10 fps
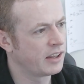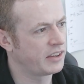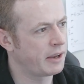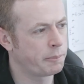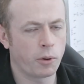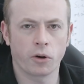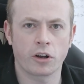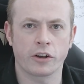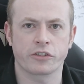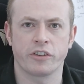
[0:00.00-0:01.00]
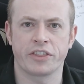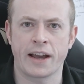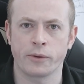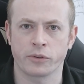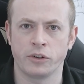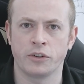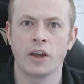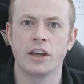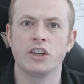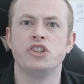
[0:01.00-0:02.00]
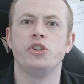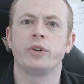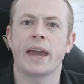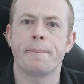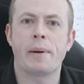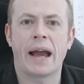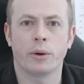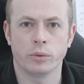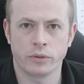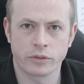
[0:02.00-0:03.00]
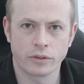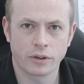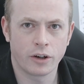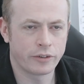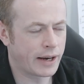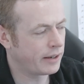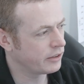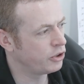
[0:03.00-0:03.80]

the import costs for a thousand U K pounds, all right?